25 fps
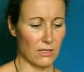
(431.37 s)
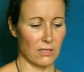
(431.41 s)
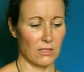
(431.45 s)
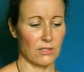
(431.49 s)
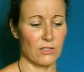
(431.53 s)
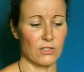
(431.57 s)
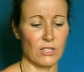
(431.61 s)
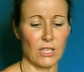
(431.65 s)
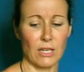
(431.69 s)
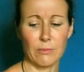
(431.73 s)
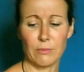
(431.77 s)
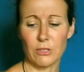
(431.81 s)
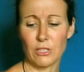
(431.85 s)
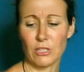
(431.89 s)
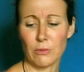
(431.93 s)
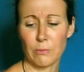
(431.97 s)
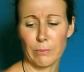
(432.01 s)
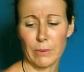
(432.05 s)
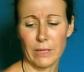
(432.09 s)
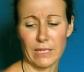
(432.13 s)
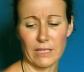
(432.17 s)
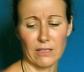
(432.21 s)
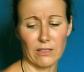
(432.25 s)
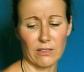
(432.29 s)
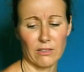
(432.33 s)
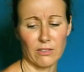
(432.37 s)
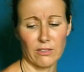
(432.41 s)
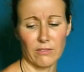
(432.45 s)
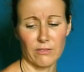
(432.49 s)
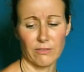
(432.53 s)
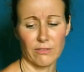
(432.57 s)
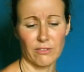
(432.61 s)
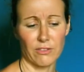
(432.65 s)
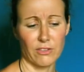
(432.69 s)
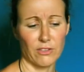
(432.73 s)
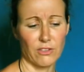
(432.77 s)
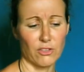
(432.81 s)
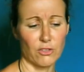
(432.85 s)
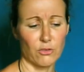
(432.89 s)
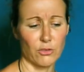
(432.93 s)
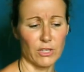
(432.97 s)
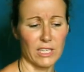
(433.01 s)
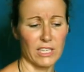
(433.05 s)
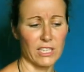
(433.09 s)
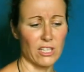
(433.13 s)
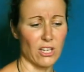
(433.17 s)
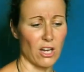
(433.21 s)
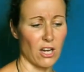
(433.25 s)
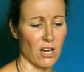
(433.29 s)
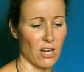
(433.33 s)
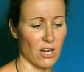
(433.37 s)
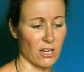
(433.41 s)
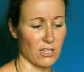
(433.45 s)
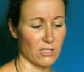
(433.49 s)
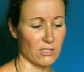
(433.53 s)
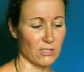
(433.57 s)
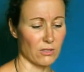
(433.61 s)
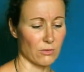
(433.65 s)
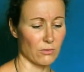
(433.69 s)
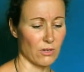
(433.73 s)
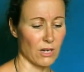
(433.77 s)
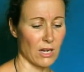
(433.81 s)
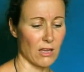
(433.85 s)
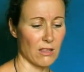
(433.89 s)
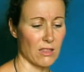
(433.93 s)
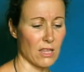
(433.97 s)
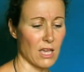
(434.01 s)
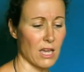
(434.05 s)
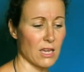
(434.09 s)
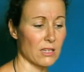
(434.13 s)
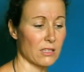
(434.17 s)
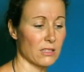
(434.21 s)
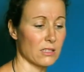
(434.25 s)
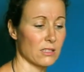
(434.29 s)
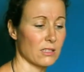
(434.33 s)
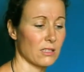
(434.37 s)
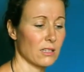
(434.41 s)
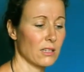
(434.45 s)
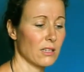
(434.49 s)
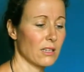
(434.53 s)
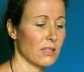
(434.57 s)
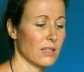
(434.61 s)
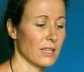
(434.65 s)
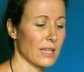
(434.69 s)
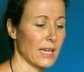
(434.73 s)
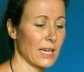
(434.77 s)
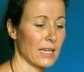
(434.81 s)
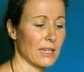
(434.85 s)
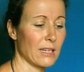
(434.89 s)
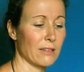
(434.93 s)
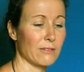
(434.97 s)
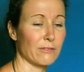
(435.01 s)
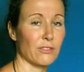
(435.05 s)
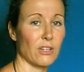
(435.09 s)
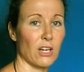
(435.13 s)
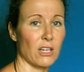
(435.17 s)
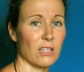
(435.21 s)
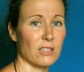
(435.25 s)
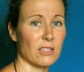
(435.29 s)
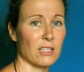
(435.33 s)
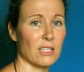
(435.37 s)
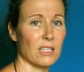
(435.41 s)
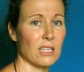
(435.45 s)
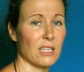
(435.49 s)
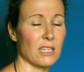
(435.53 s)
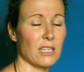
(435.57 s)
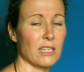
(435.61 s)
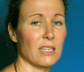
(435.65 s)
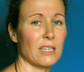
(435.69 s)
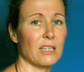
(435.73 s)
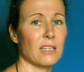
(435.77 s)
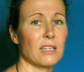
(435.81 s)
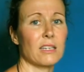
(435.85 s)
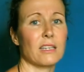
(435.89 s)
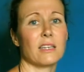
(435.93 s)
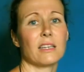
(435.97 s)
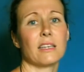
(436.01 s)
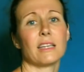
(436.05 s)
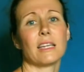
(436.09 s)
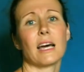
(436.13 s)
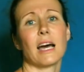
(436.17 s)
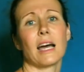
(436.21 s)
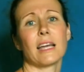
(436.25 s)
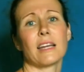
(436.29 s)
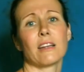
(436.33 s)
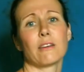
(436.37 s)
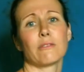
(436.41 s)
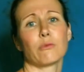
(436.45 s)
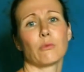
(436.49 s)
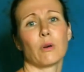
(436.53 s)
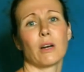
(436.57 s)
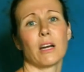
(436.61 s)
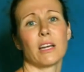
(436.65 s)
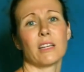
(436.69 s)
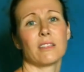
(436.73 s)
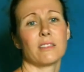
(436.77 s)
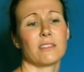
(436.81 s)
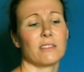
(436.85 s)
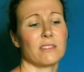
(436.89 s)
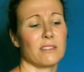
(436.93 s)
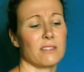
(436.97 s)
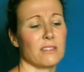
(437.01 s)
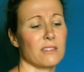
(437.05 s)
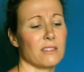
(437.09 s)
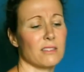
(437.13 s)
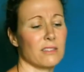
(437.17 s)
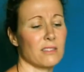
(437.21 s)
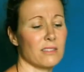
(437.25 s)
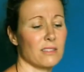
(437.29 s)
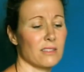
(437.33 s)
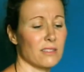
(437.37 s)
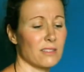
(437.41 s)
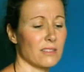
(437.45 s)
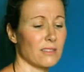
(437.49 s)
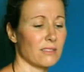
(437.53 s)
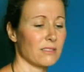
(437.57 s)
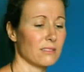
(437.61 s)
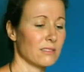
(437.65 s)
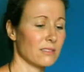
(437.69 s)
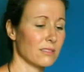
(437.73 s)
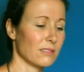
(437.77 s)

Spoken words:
So I'm going to pick 3 cards around that, and I've got the 9 of Wands,